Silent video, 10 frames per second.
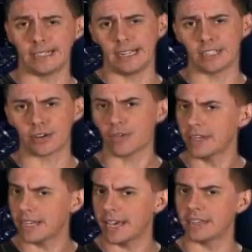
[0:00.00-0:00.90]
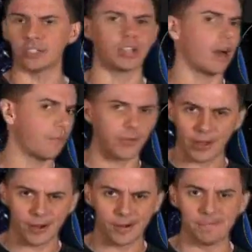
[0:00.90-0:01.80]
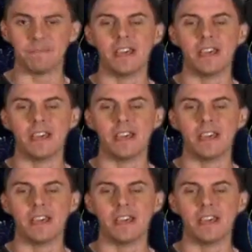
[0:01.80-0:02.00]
Today's a great day to shop for the home,